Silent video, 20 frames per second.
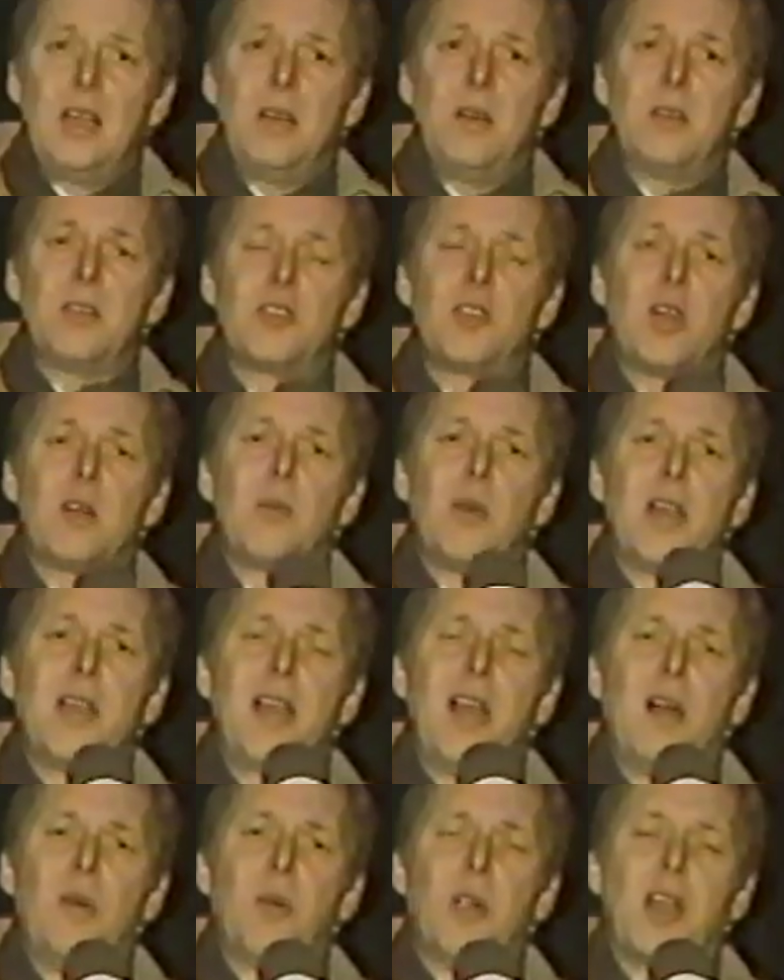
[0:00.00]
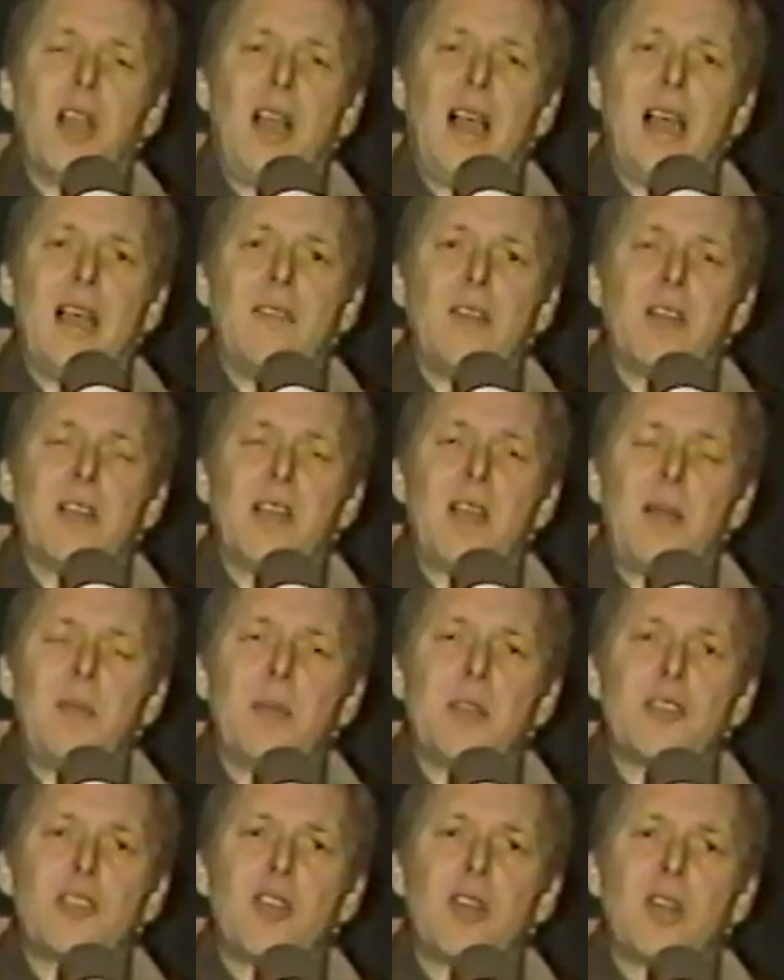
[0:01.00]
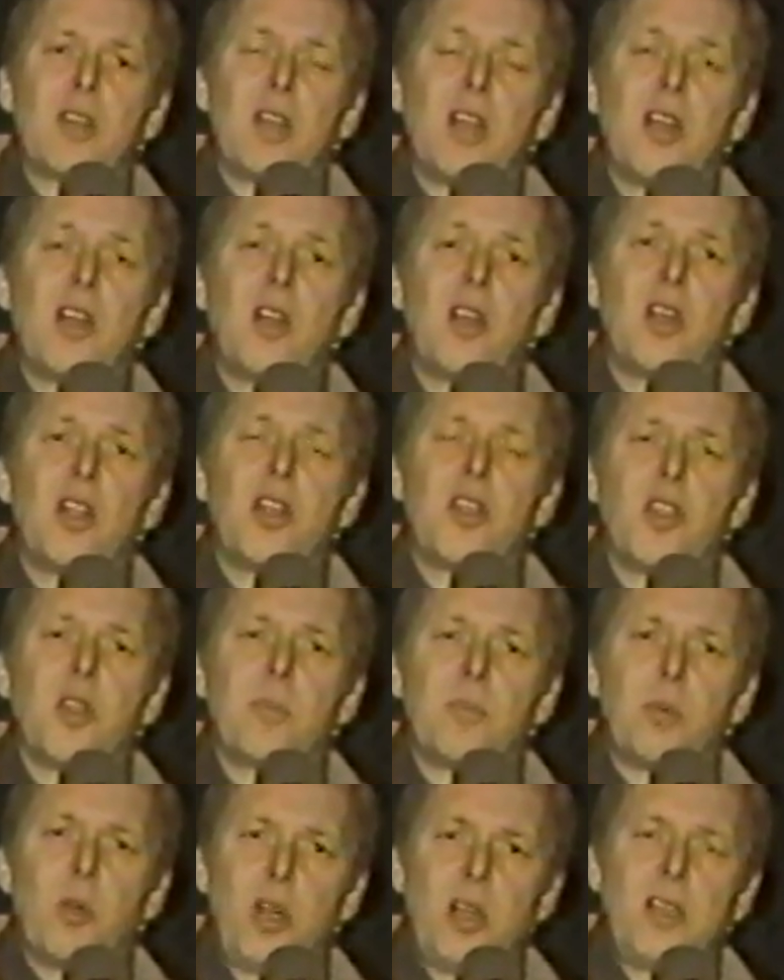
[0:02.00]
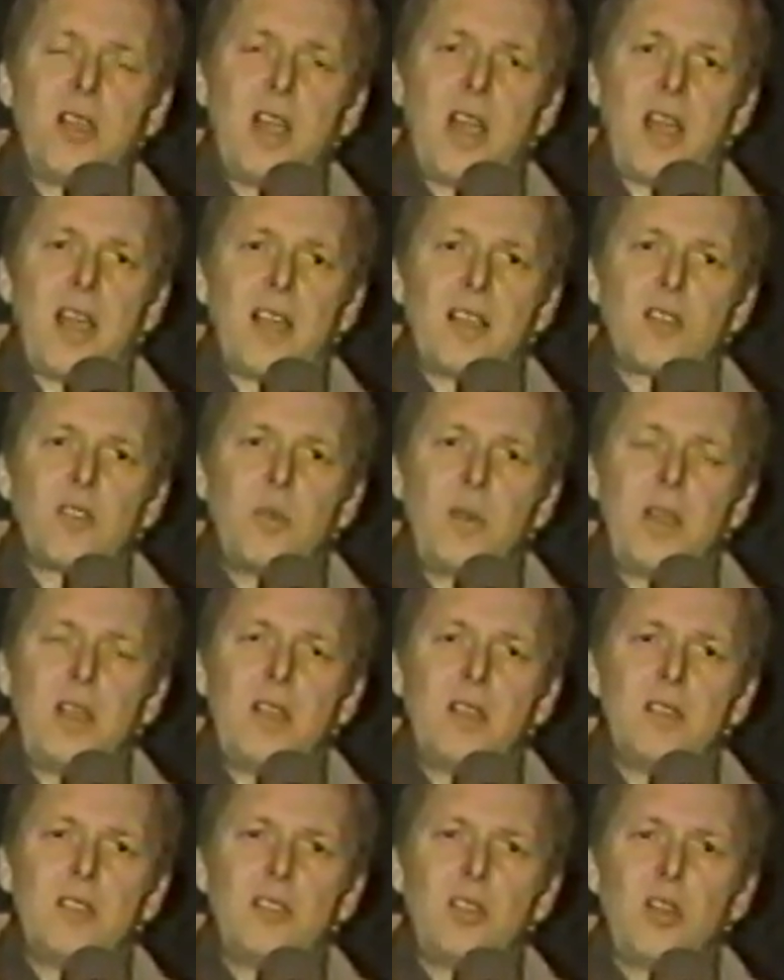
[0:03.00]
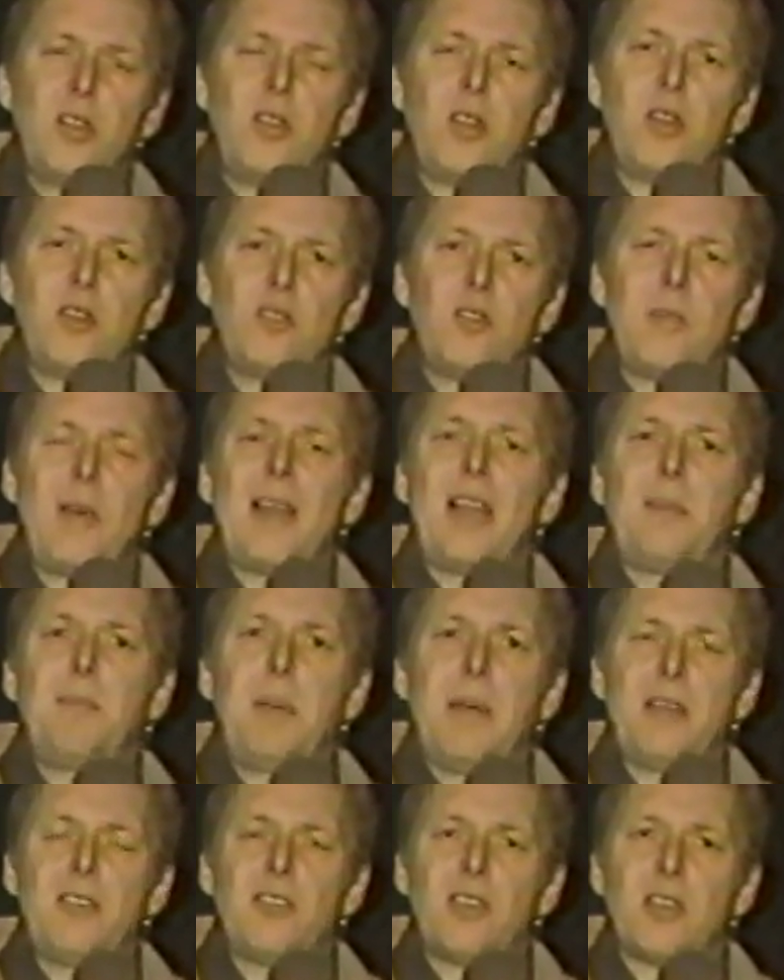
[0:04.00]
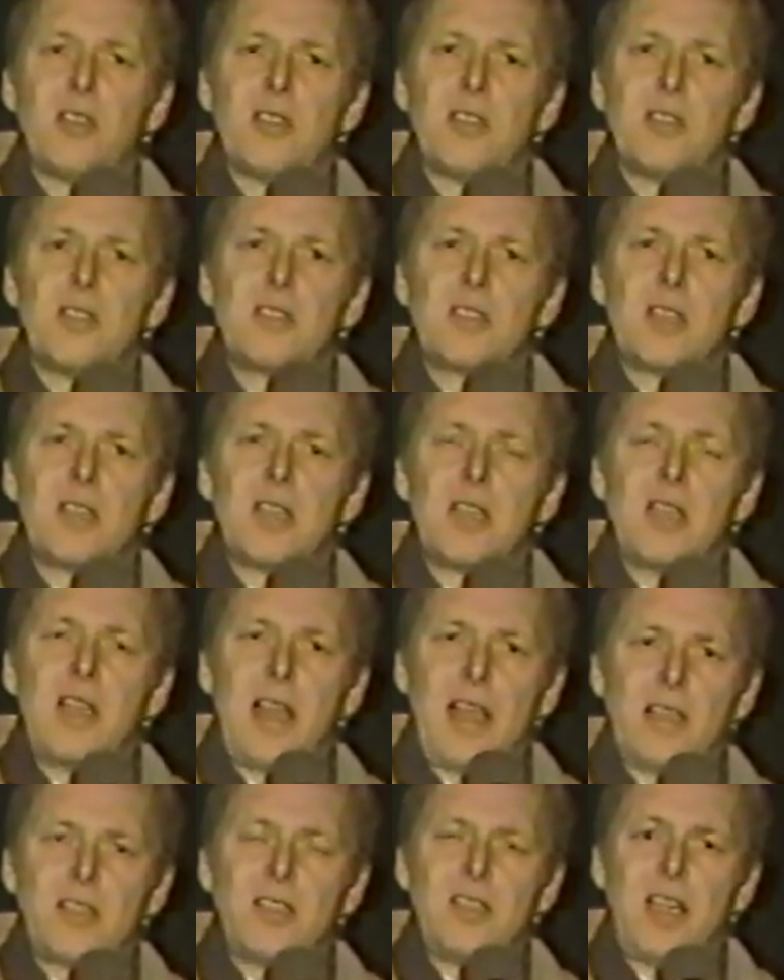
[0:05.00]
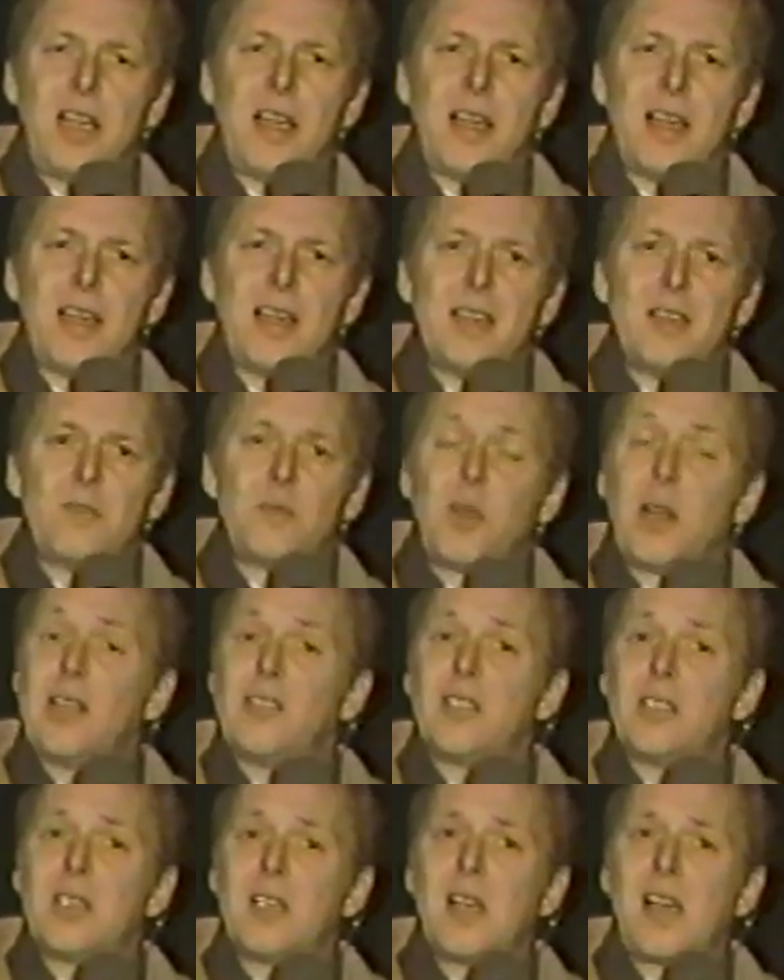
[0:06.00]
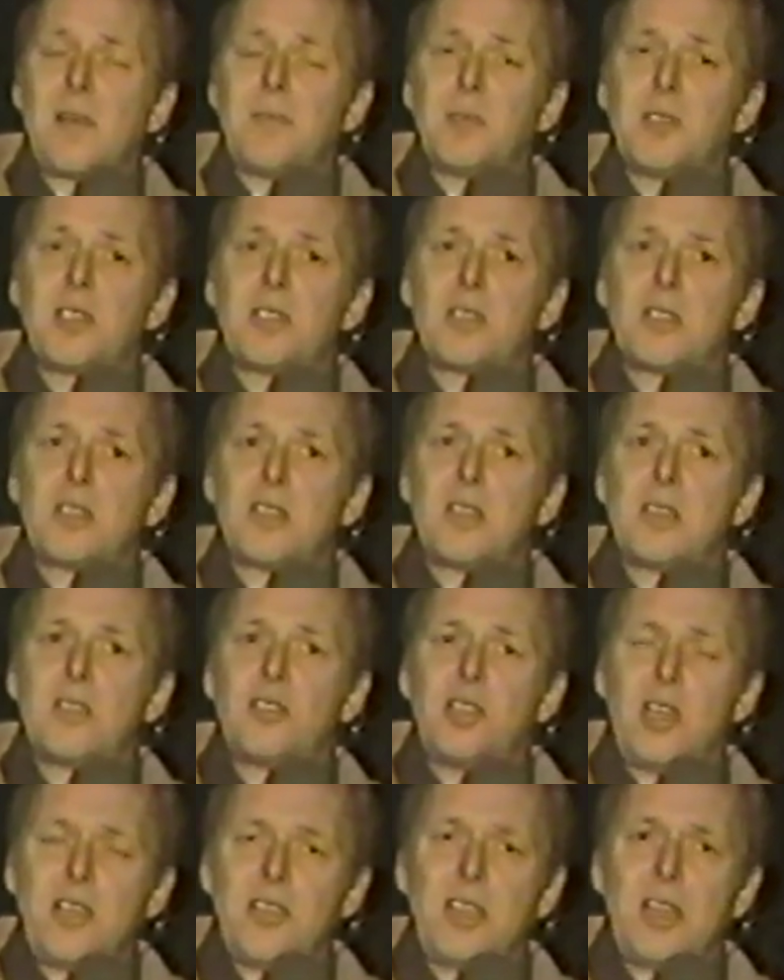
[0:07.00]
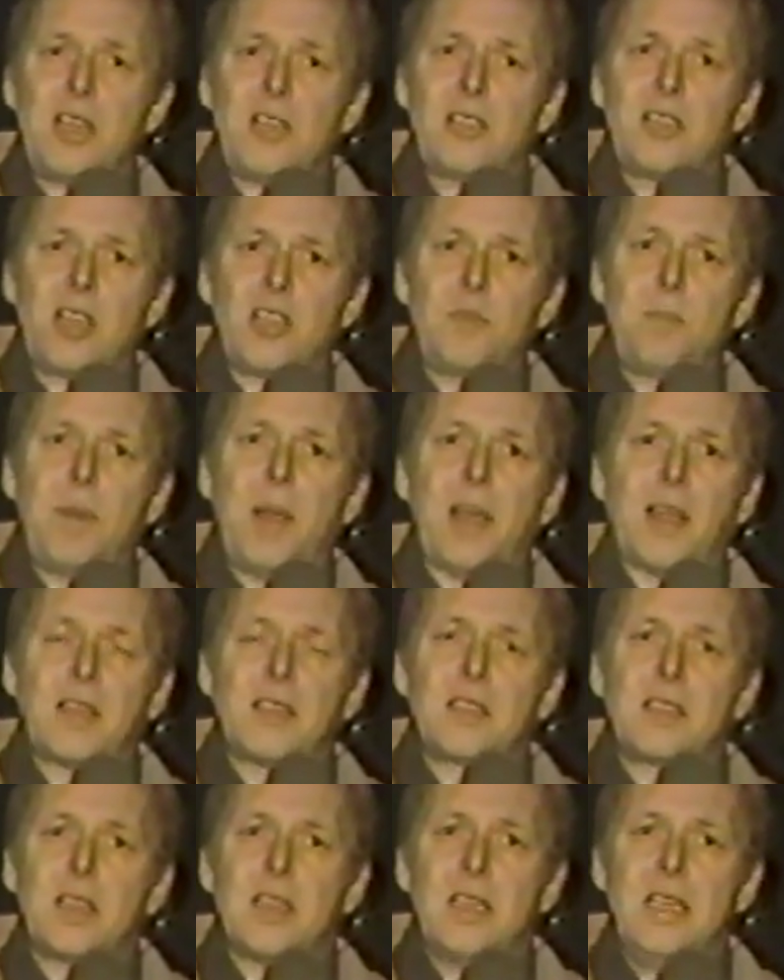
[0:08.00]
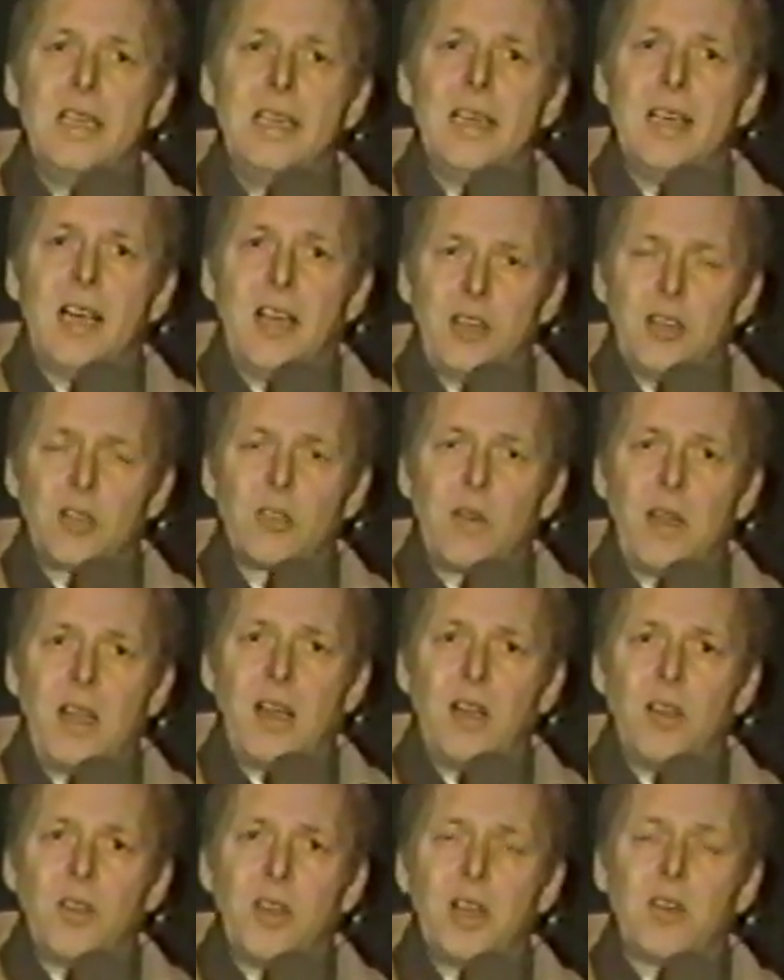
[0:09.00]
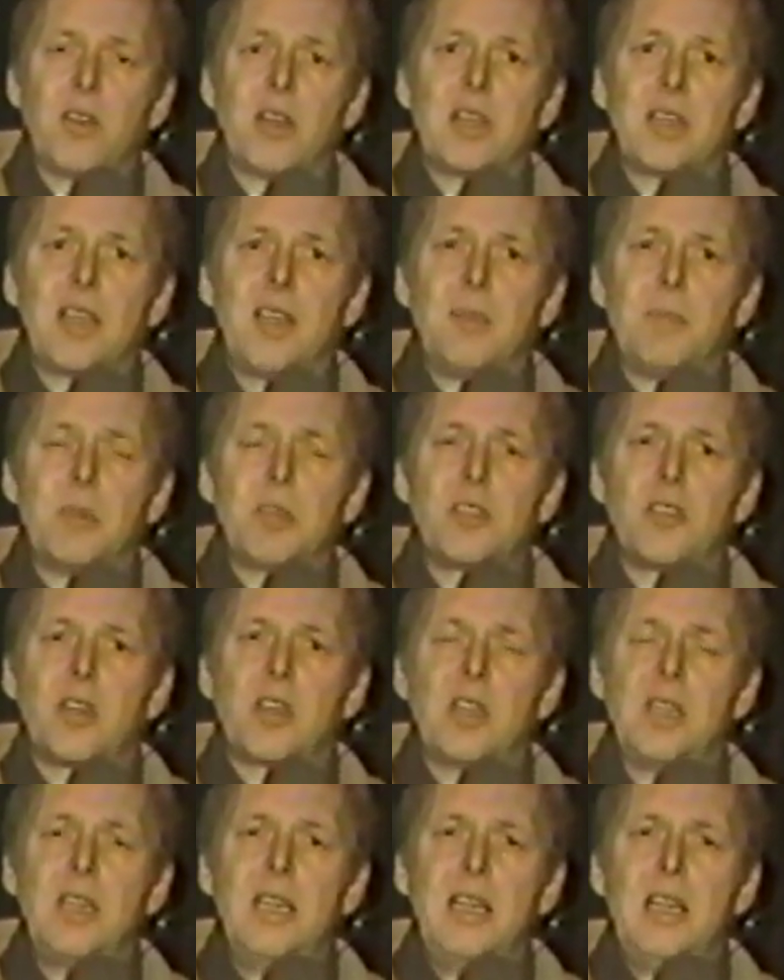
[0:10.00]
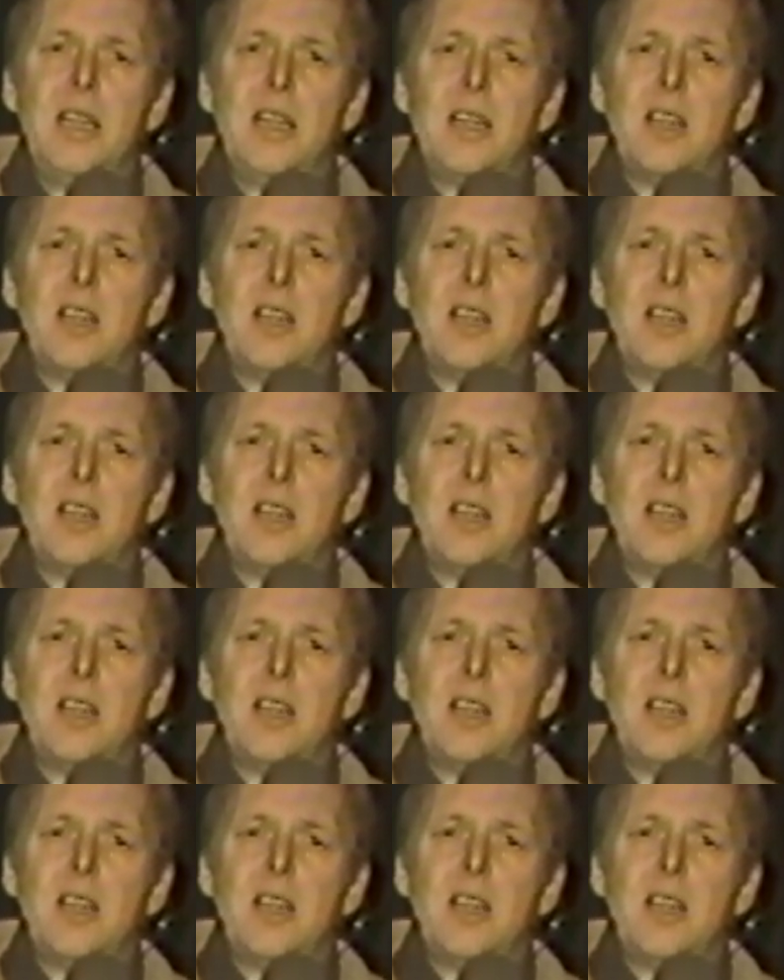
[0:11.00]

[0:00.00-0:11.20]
Well, Storm, right now we're live at Columbus Circle, and earlier in the broadcast, we showed those dramatic pictures uh, last night of transit cops uh, chasing suspects uh, underground here at Columbus Circle.